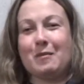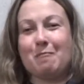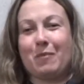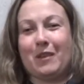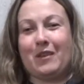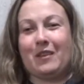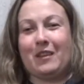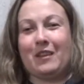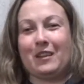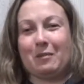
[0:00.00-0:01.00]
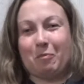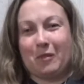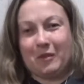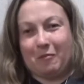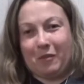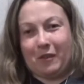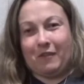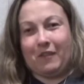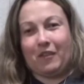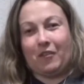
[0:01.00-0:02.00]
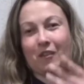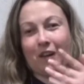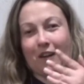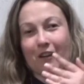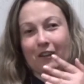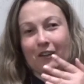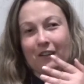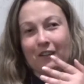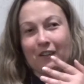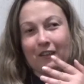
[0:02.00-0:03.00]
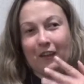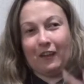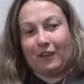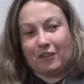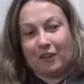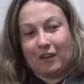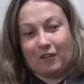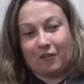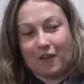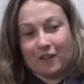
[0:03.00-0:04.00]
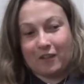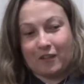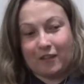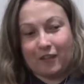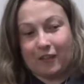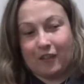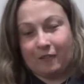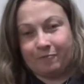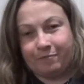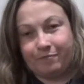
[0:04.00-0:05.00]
But it is possible, even though Kylie Jenner trusts her.